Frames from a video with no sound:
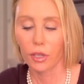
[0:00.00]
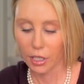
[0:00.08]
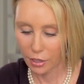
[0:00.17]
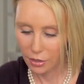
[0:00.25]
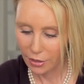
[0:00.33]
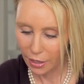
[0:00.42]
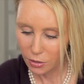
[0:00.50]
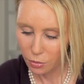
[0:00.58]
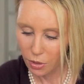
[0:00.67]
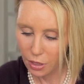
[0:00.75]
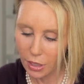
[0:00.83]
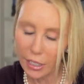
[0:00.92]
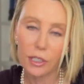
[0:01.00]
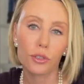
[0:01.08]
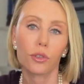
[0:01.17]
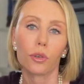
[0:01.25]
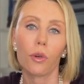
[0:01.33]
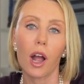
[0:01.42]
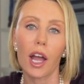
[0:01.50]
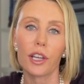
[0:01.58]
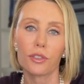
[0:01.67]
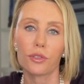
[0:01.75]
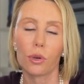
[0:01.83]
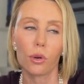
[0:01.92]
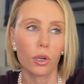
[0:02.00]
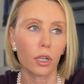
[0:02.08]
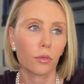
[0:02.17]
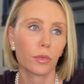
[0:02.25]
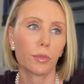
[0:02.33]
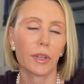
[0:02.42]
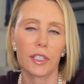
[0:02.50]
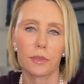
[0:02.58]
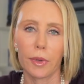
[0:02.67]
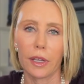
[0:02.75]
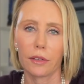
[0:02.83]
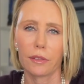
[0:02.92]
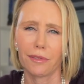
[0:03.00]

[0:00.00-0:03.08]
Okay, this next one is garage door replacement.